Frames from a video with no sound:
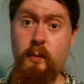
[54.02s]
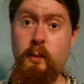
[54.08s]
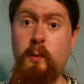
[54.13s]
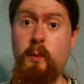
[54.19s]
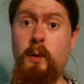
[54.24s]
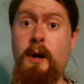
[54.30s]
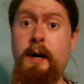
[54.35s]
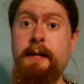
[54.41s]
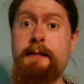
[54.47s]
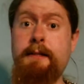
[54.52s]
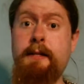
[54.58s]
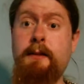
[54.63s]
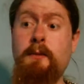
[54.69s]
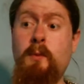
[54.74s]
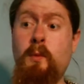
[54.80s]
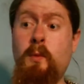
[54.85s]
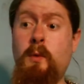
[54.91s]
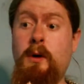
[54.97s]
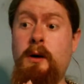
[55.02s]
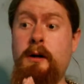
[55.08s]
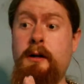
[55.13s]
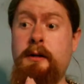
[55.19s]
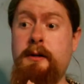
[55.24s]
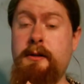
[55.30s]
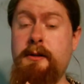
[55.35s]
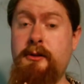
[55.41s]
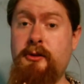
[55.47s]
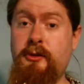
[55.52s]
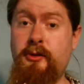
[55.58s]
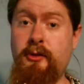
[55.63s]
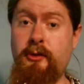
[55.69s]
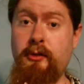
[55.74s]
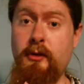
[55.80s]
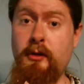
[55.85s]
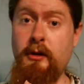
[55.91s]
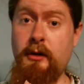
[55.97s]
what
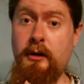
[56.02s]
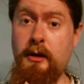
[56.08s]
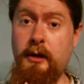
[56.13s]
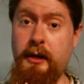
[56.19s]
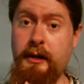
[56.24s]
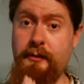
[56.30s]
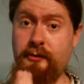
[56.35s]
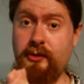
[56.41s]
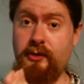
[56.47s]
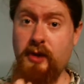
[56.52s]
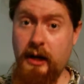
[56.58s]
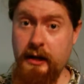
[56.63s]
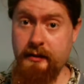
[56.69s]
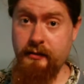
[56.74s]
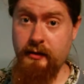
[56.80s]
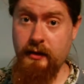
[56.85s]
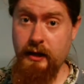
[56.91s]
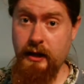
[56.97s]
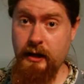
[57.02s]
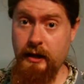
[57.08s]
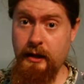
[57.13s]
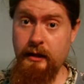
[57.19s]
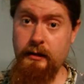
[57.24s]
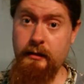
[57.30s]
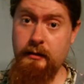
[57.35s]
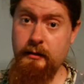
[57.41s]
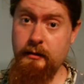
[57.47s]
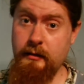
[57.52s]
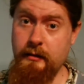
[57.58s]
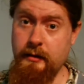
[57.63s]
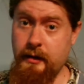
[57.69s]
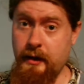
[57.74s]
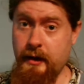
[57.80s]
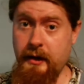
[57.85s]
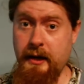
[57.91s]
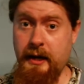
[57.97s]
was inducted in.
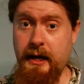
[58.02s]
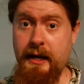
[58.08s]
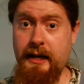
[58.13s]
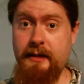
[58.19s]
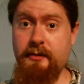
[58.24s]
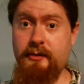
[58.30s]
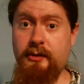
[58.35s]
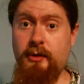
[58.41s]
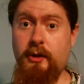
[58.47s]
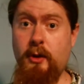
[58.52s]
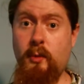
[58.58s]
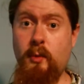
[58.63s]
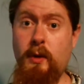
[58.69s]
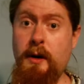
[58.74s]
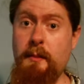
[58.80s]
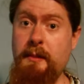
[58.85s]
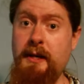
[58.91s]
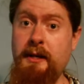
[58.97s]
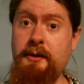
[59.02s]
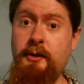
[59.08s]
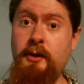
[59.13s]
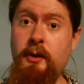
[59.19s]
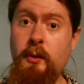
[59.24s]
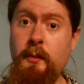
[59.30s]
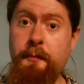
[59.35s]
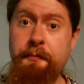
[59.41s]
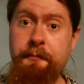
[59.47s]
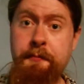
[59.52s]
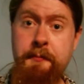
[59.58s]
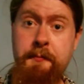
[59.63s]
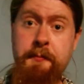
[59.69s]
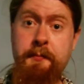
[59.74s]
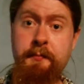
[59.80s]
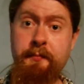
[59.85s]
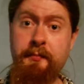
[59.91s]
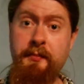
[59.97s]
And so what I'm going to do
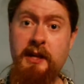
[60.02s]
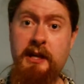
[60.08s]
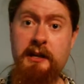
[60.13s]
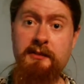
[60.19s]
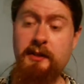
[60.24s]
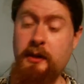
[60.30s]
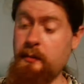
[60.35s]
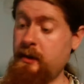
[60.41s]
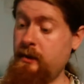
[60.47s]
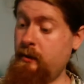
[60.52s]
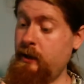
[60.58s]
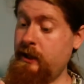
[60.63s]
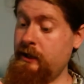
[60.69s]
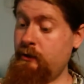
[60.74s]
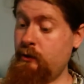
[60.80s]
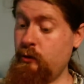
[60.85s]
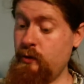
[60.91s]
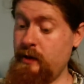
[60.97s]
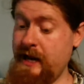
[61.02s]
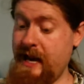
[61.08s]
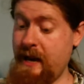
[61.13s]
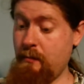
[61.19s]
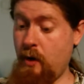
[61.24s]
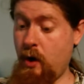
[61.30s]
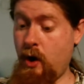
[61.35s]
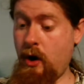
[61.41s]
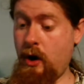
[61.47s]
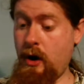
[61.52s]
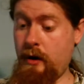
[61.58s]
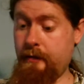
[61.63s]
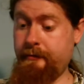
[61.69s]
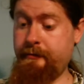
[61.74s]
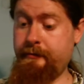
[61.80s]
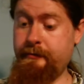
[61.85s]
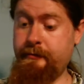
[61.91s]
is I'm going to name off